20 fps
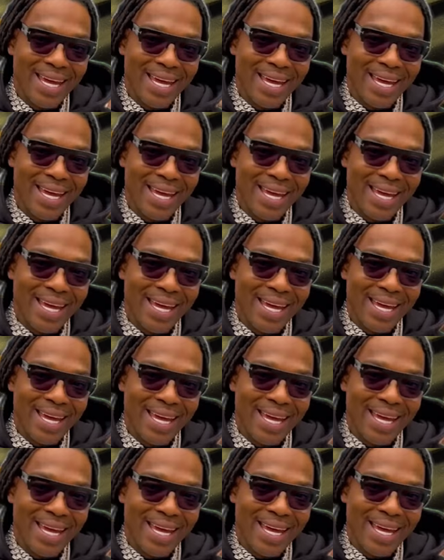
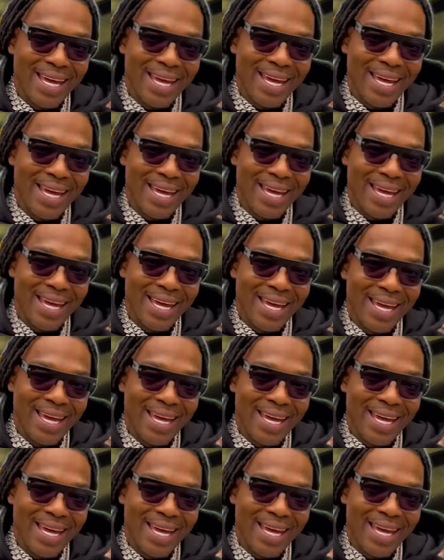
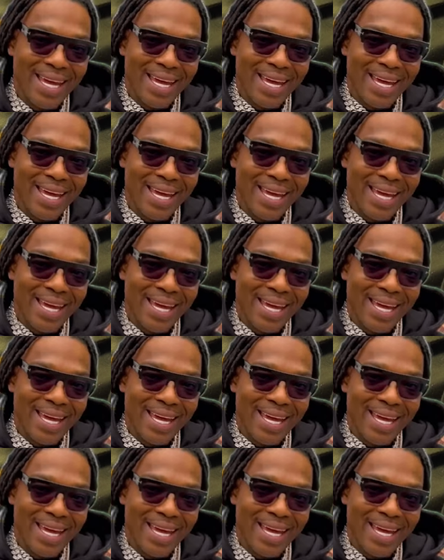
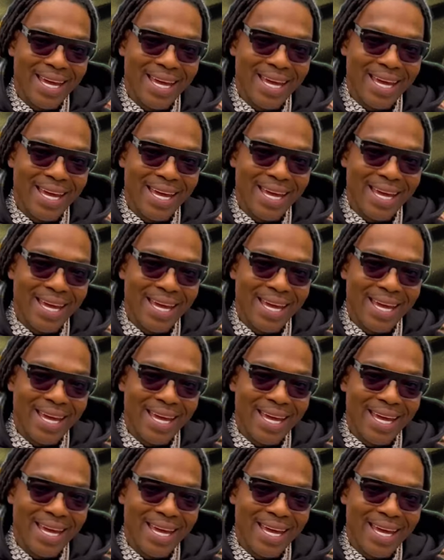
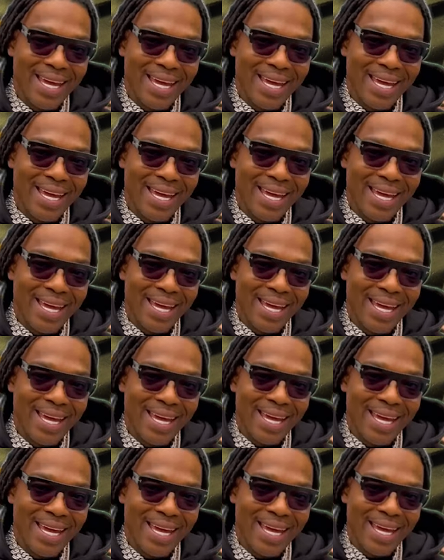
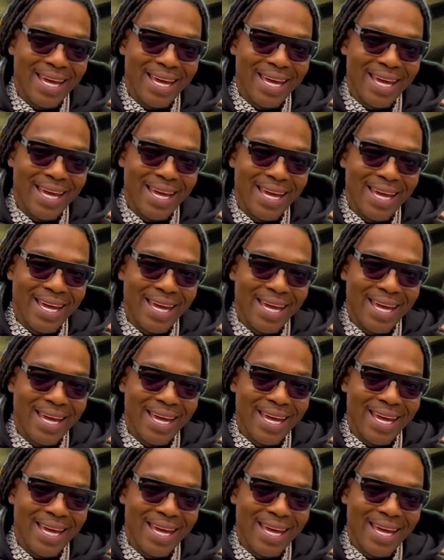(silent)